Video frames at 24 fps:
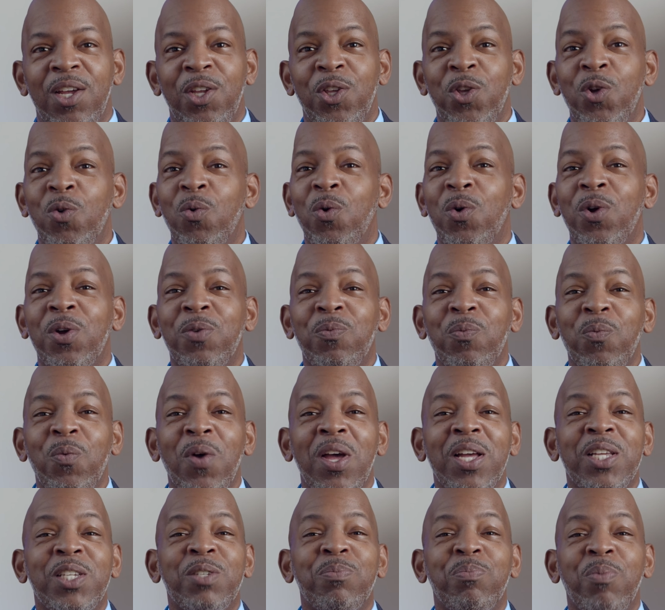You will
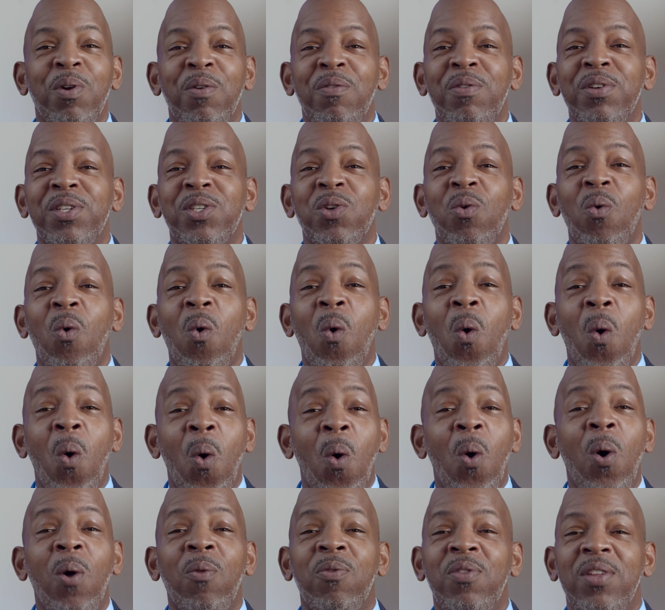experience
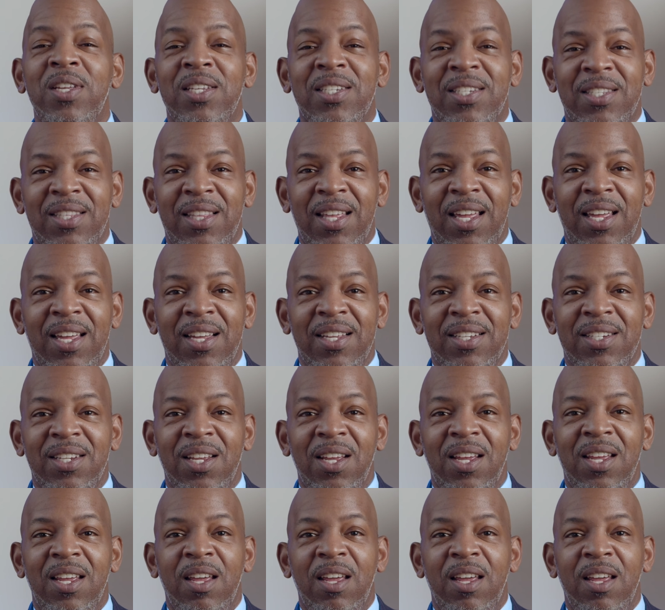all these things,